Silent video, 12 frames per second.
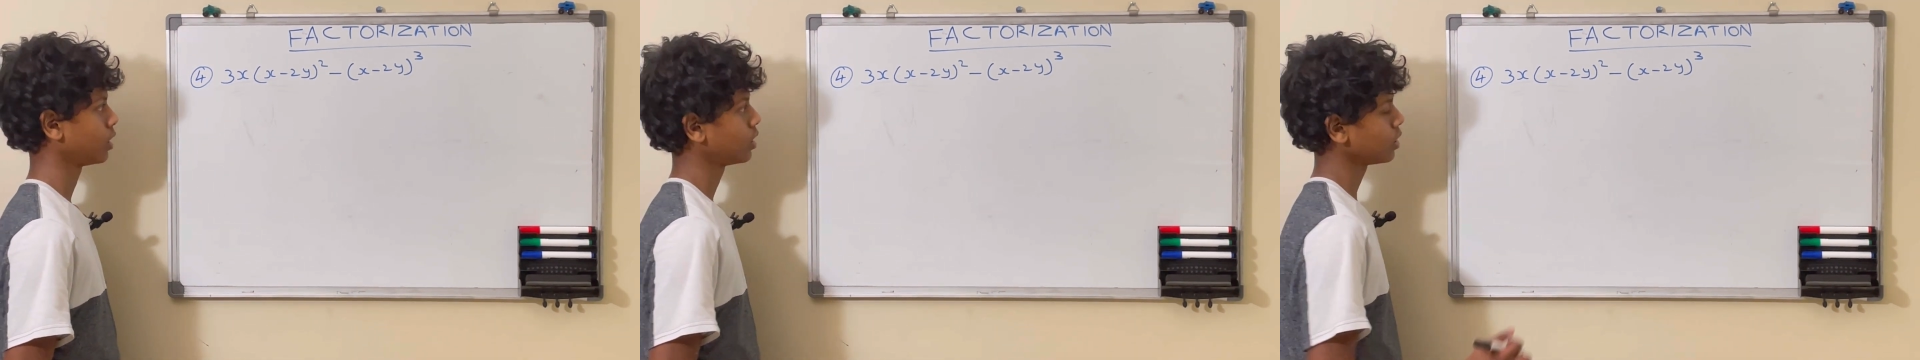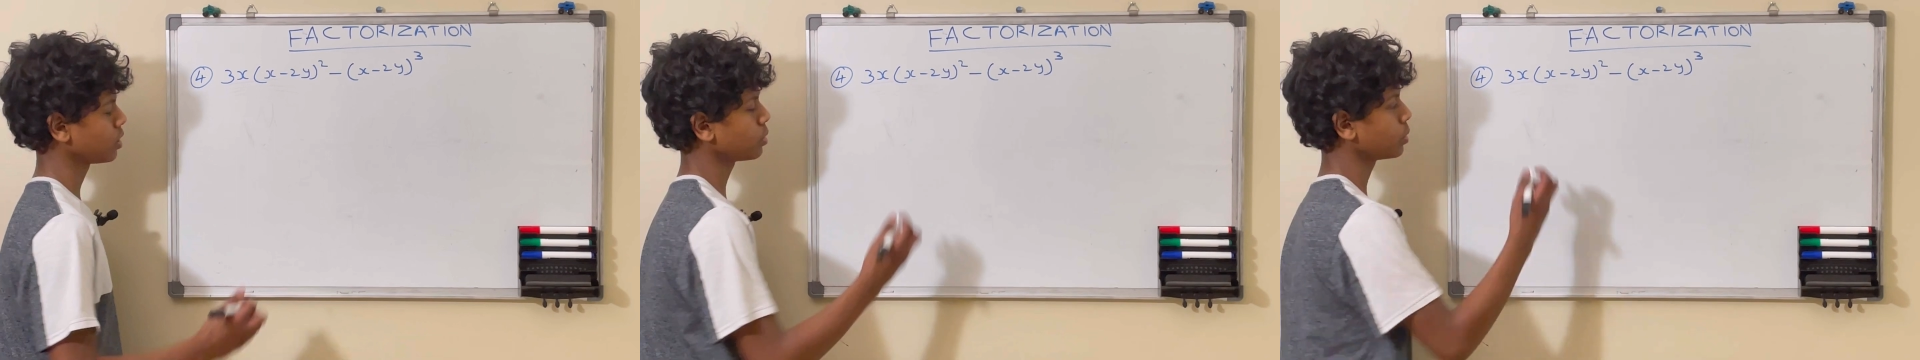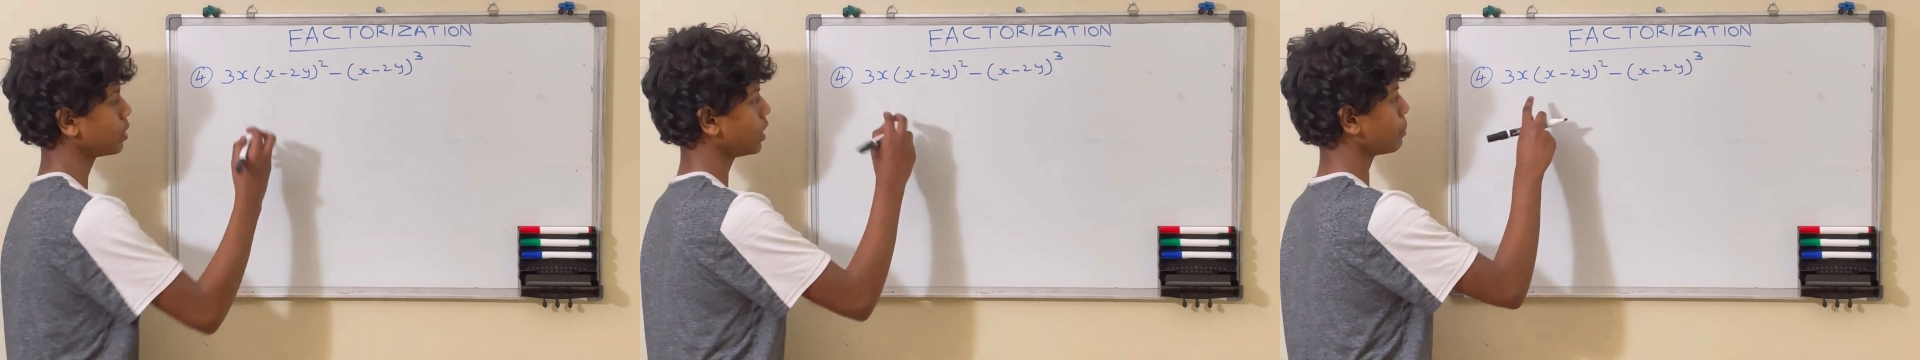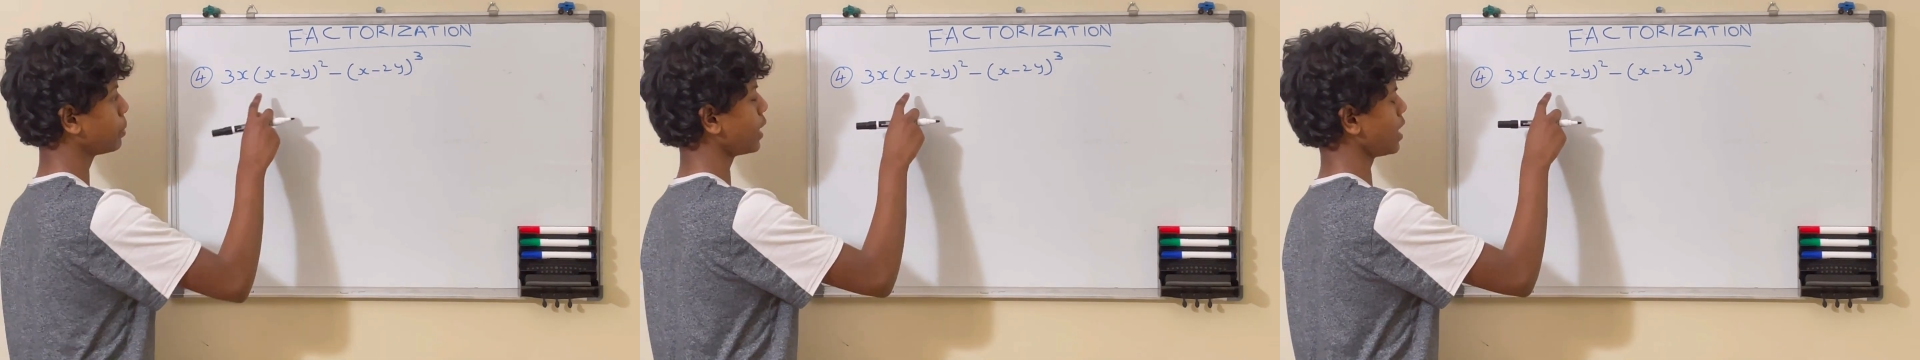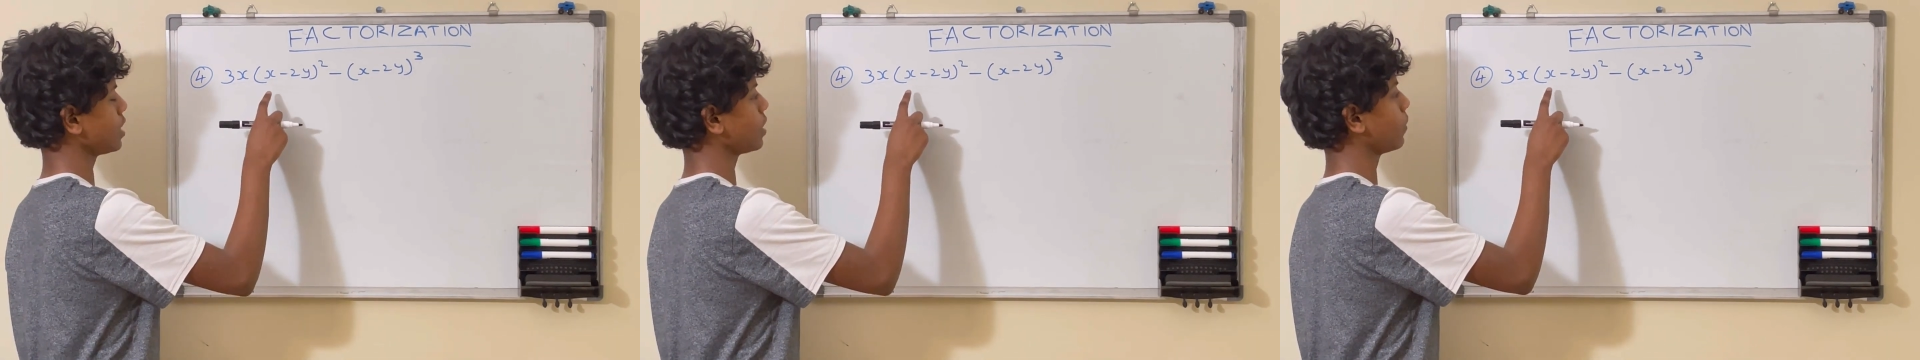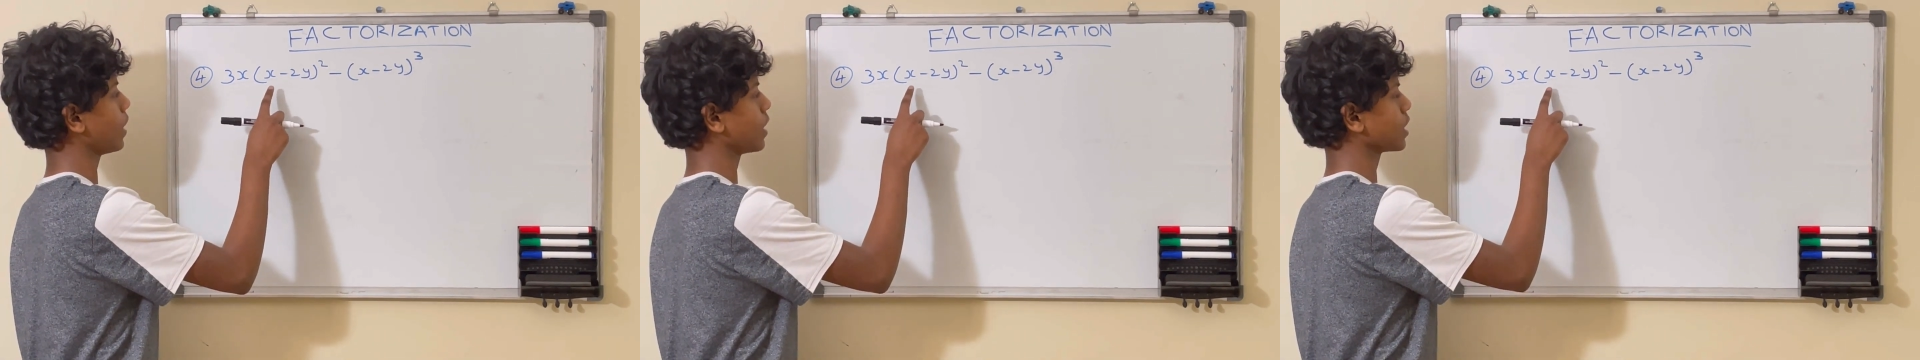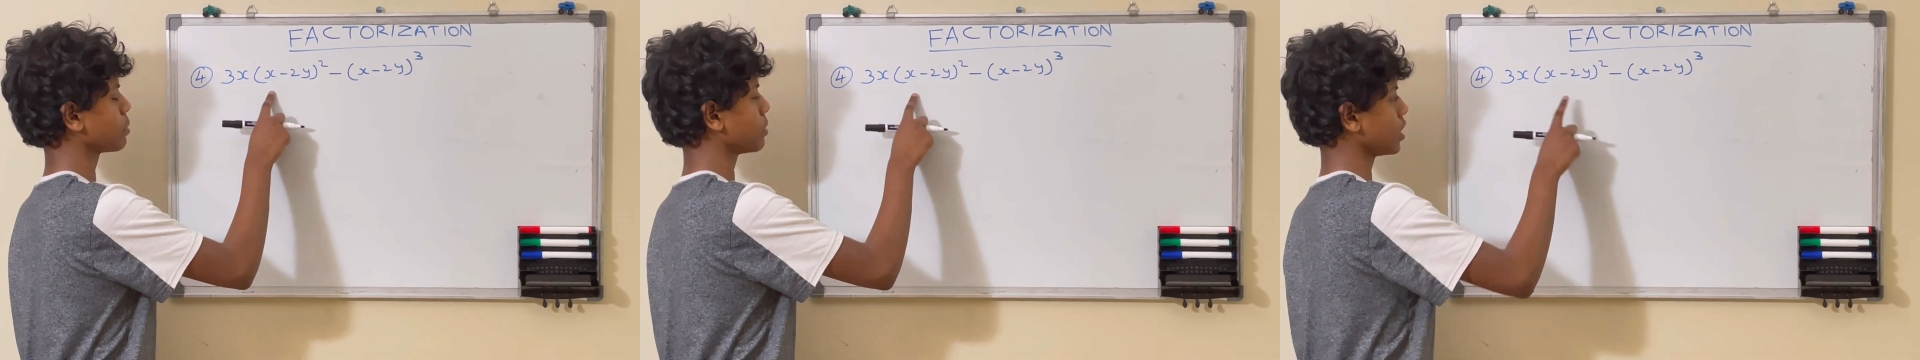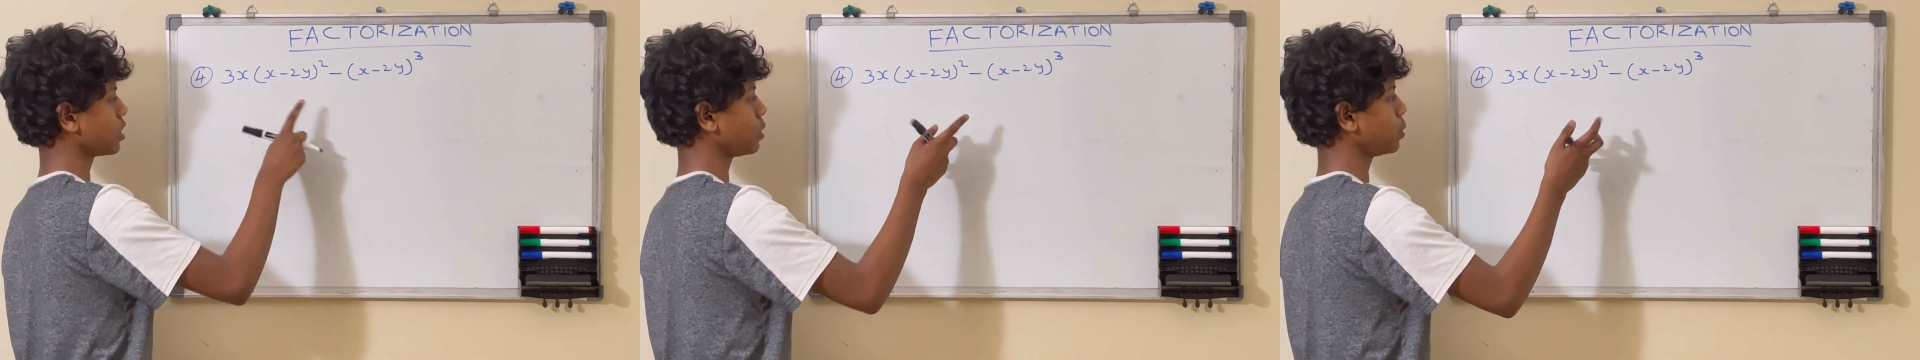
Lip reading: So in place of x minus